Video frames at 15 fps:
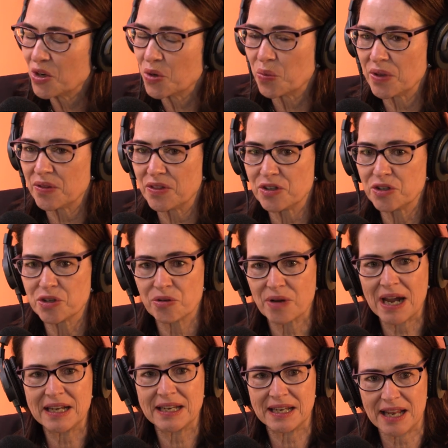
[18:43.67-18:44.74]
with the
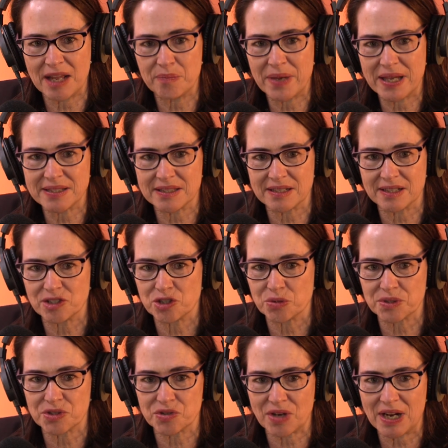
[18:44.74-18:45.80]
Ukrainian ambassador to
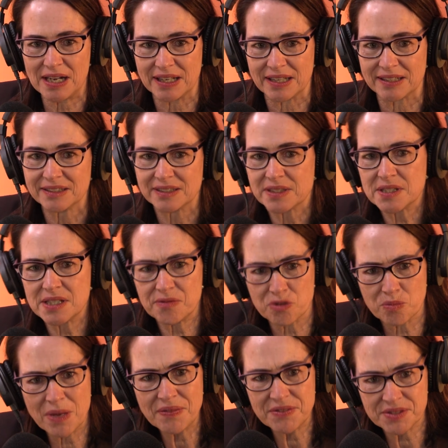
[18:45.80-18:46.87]
Australia several
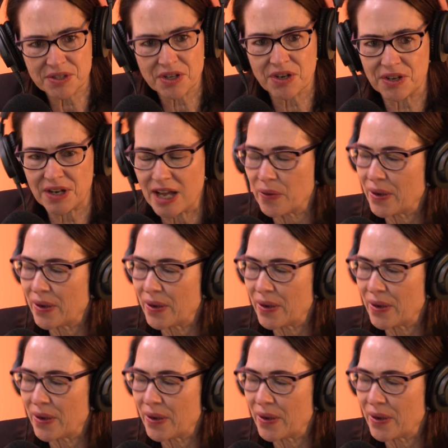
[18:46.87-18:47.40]
months ago now,